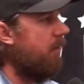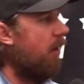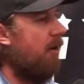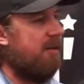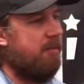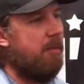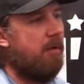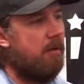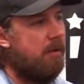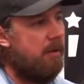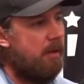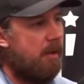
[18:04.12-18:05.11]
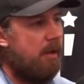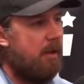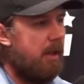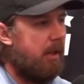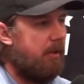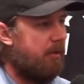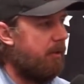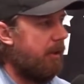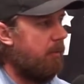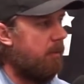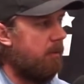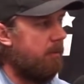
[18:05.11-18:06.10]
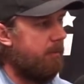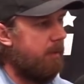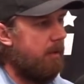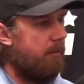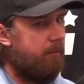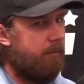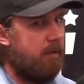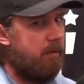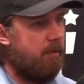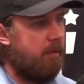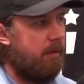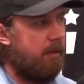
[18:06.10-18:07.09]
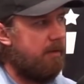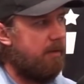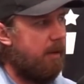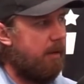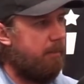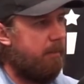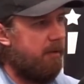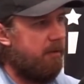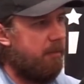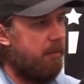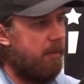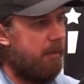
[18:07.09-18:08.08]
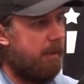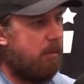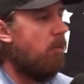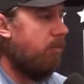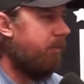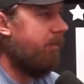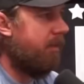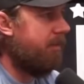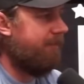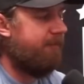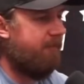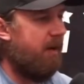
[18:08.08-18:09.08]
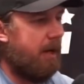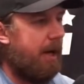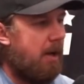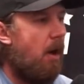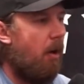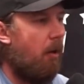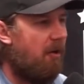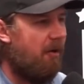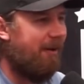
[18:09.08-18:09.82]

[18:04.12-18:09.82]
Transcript: in the hospital, and they're like, well, obviously that's not possible. And I'm like, well, fuck, I know.